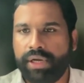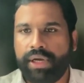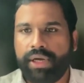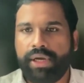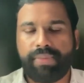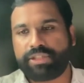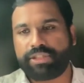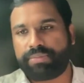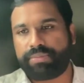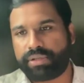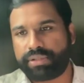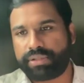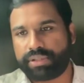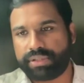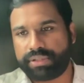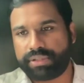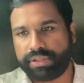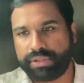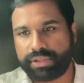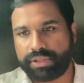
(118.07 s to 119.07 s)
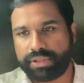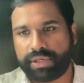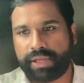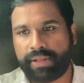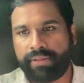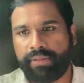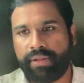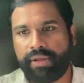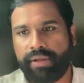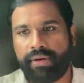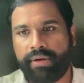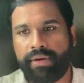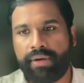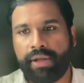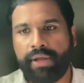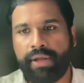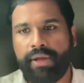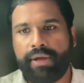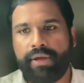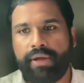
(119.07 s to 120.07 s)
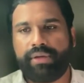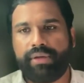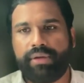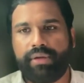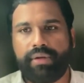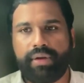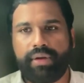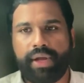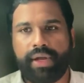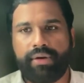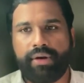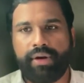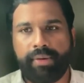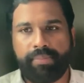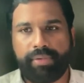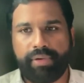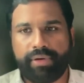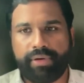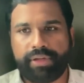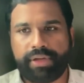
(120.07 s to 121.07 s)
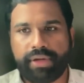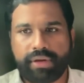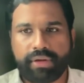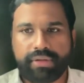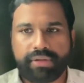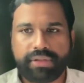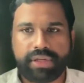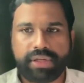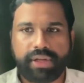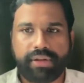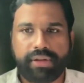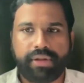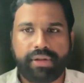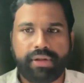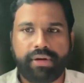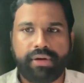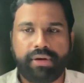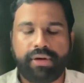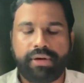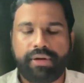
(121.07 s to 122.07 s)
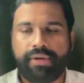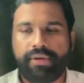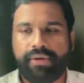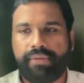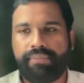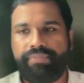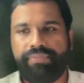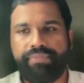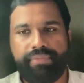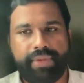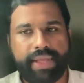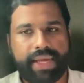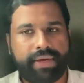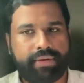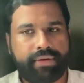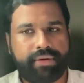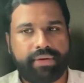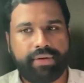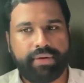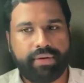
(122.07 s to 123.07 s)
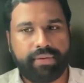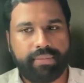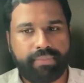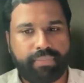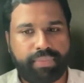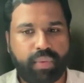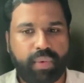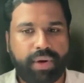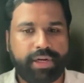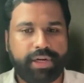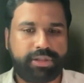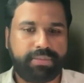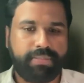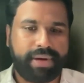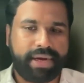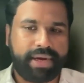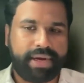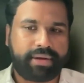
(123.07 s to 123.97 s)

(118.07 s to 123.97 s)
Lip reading: batch process engine, and then at a agreed upon cadence, and then that provides